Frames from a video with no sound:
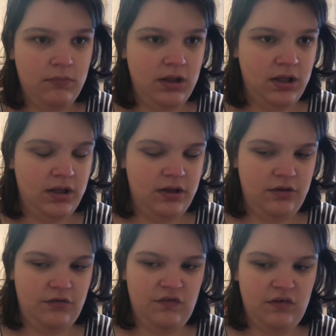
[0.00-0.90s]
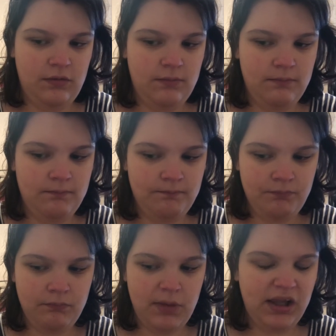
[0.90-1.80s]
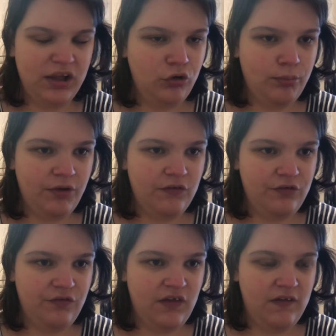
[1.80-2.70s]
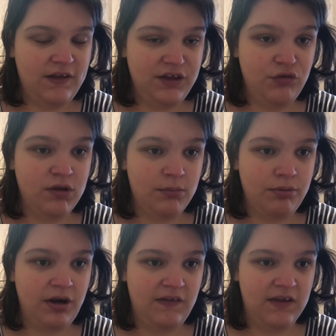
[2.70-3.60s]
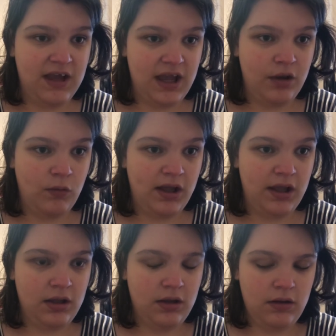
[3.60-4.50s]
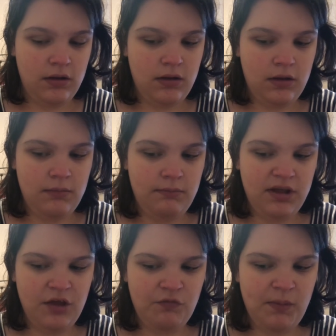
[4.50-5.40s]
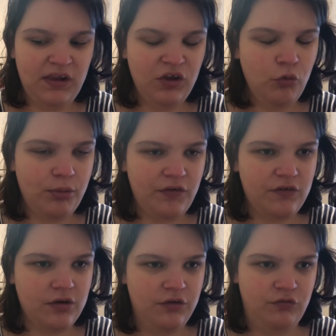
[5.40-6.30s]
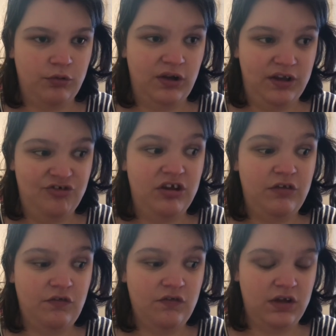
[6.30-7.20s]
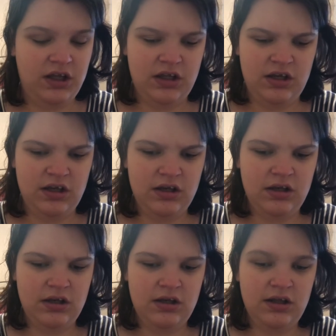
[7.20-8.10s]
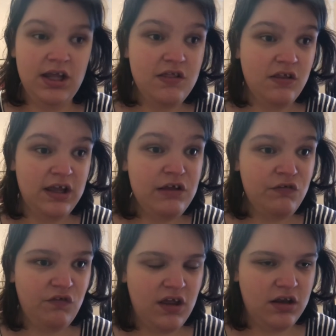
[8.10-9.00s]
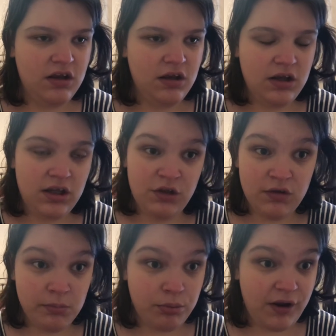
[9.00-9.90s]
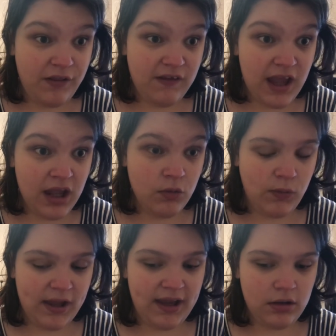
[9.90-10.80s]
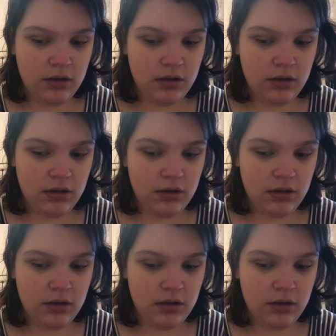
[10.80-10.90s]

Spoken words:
And my little brother said that you can pray the gay away. Because my little brother is religious, and he said you can pray the gay away.